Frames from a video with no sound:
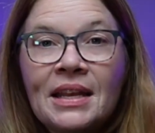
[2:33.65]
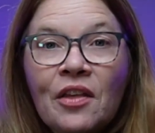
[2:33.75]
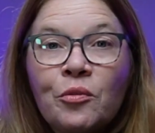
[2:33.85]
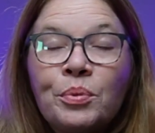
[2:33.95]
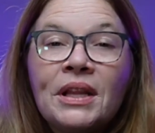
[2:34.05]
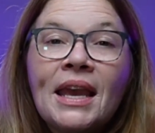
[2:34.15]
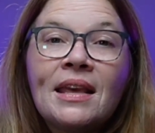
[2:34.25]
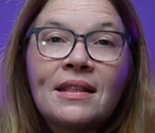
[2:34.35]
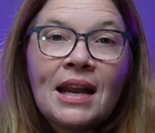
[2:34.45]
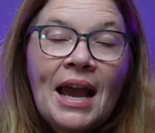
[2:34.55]
Now, the
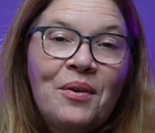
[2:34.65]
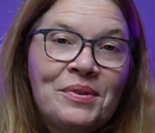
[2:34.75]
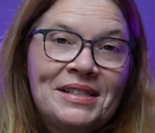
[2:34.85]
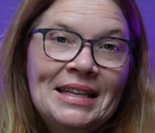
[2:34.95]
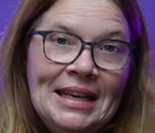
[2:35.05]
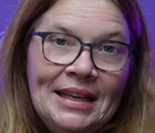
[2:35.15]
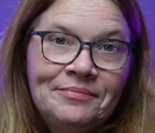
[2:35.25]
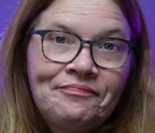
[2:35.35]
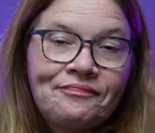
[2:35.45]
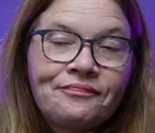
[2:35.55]
play that I was in,